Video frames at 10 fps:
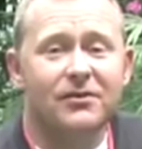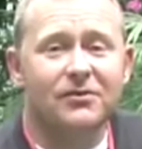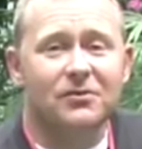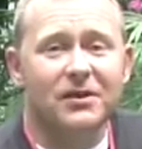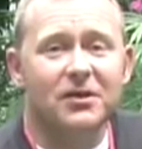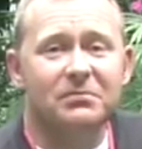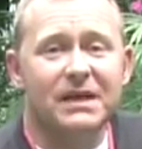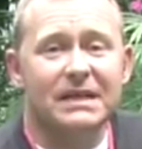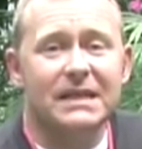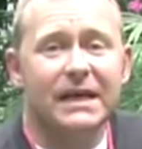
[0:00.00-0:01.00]
or they could be
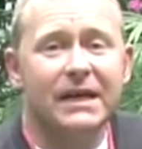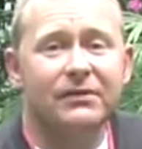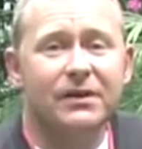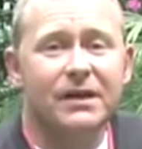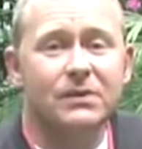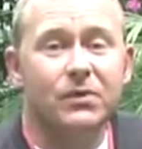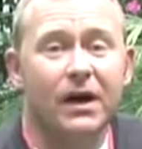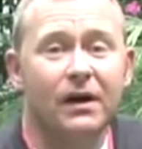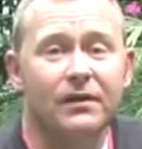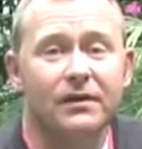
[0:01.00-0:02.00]
containerised with
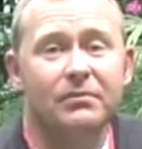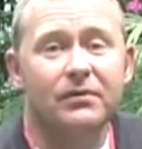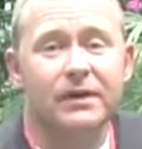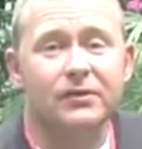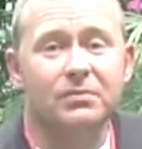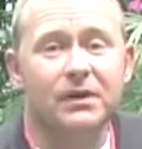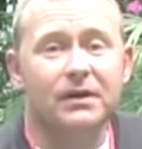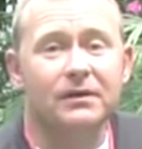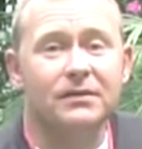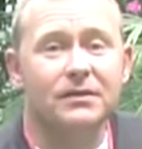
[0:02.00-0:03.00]
other perennial
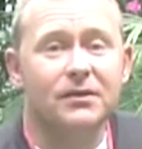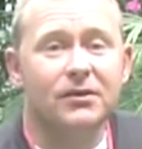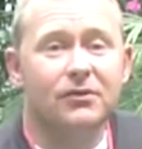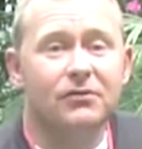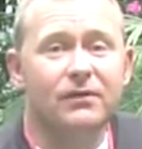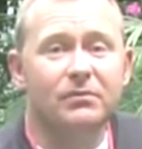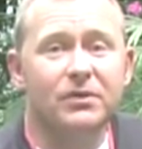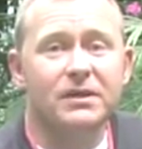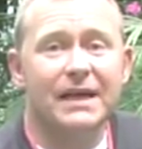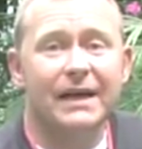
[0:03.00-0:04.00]
plants, or even put
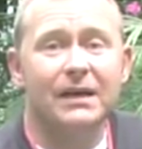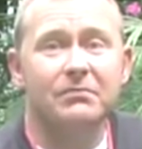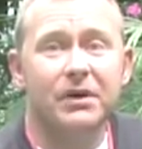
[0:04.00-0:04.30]
into hanging